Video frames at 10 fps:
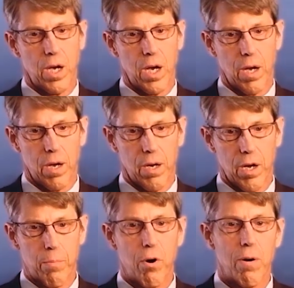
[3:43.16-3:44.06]
a
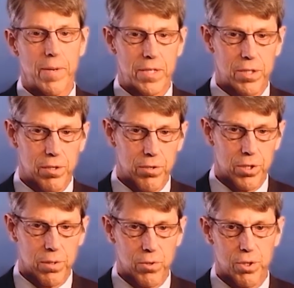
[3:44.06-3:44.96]
permanent
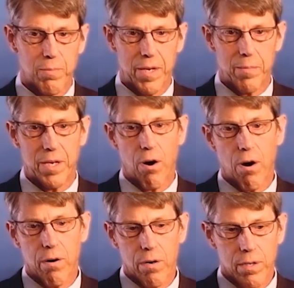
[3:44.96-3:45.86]
solution, which might be
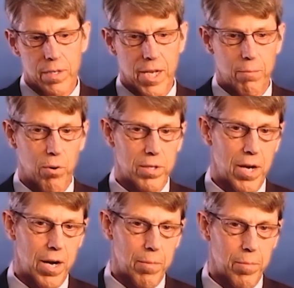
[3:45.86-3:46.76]
harder and take more
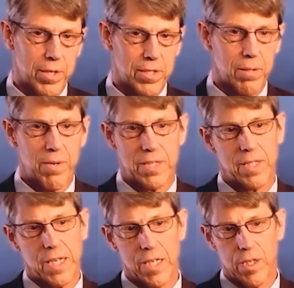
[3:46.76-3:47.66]
time, but it's the
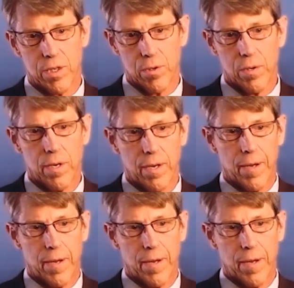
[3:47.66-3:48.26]
best thing to do.